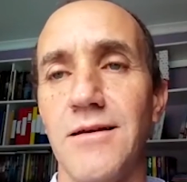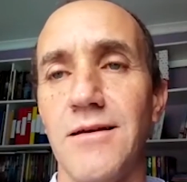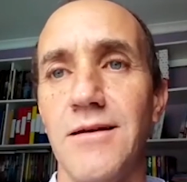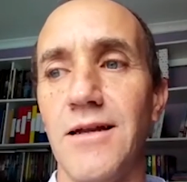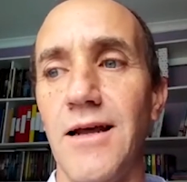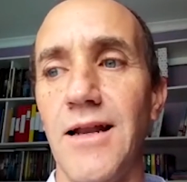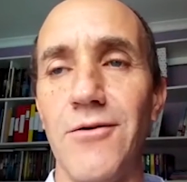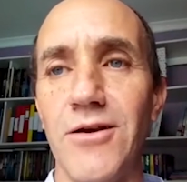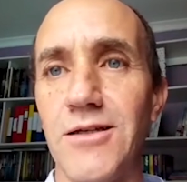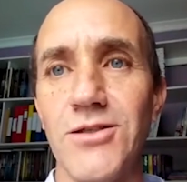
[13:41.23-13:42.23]
and
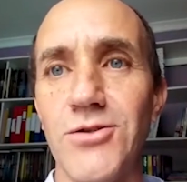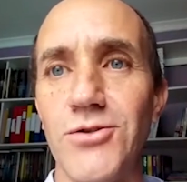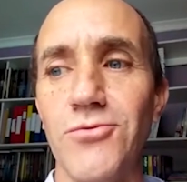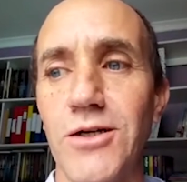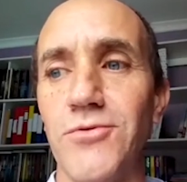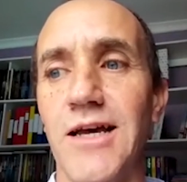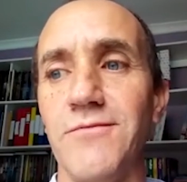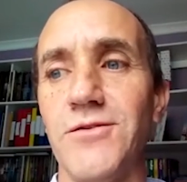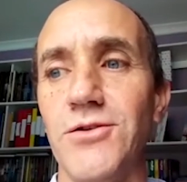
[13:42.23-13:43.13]
allowing us to do what we have to do.